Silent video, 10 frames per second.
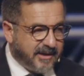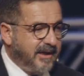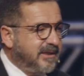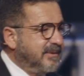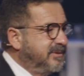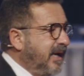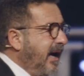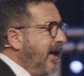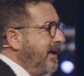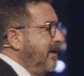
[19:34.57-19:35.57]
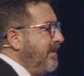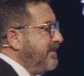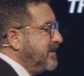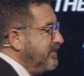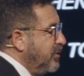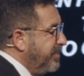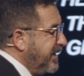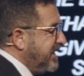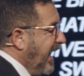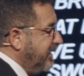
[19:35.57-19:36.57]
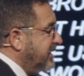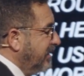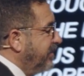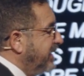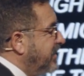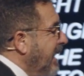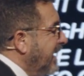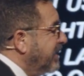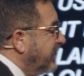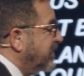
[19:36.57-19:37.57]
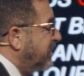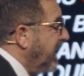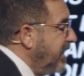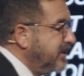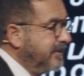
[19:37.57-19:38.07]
and eat some tarali and maybe some soppressata, a little bit of, you know, cheese.